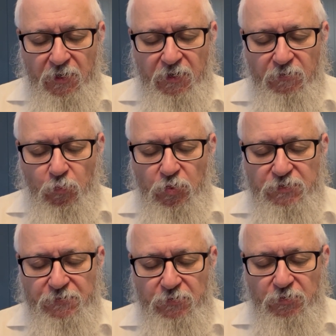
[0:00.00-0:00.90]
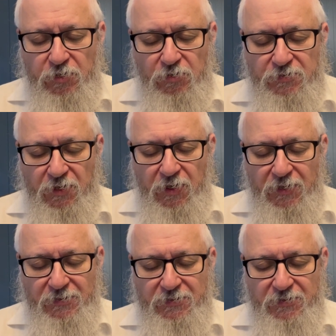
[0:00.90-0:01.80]
If it works for you, close your
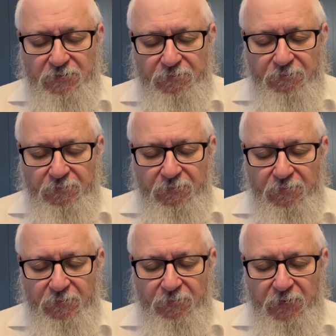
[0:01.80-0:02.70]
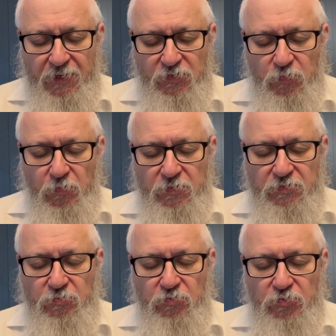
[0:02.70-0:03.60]
eyes, and as we always
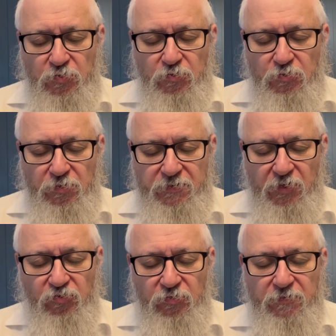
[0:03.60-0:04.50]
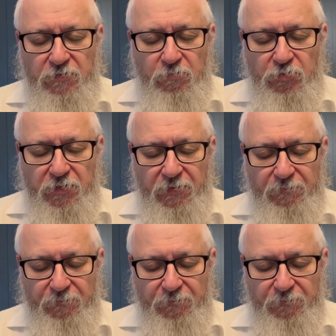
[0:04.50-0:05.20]
do, turn your attention to your breathing.